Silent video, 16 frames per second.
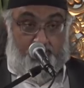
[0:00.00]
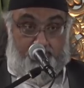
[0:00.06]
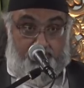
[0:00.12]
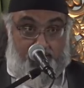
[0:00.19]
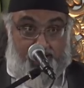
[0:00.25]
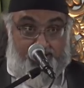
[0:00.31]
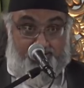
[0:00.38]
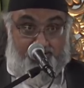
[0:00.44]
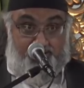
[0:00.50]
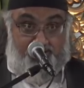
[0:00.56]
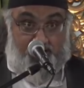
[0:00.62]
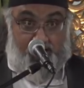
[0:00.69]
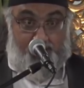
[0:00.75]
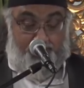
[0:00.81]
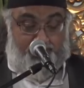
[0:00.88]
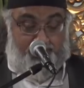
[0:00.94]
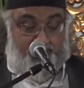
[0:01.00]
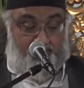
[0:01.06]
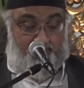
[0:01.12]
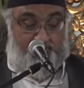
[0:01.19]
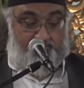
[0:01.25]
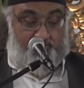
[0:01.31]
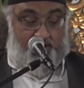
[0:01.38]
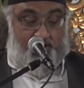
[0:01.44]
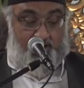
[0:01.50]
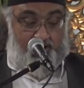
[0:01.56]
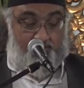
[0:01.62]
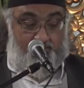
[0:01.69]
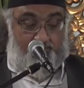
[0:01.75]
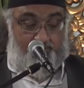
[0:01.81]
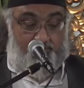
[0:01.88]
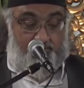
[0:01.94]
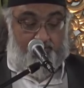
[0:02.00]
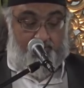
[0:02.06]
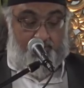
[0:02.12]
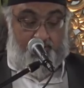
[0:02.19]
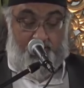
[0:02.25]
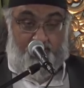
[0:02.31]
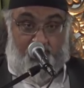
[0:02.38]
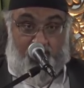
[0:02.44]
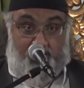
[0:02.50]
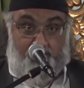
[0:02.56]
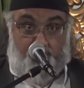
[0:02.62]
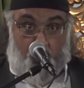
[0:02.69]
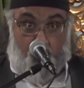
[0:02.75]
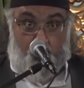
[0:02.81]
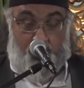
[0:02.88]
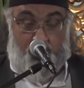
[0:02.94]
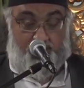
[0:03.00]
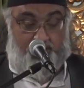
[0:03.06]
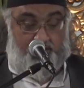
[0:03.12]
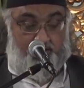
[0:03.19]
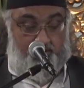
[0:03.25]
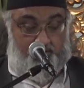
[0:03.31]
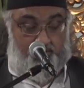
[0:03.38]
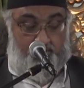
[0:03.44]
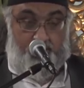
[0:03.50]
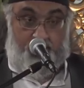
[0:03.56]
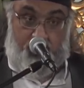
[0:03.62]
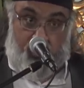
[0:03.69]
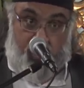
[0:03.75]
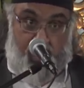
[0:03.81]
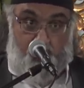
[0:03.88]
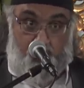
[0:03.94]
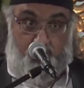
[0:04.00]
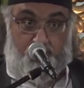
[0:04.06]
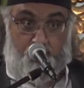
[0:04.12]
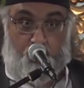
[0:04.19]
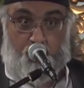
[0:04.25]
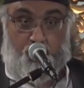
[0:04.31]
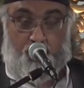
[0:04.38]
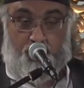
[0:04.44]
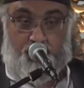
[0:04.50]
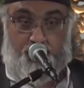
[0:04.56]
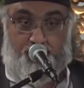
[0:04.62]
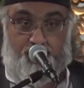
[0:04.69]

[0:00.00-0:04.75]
99% of the time, if I am not working, I will go.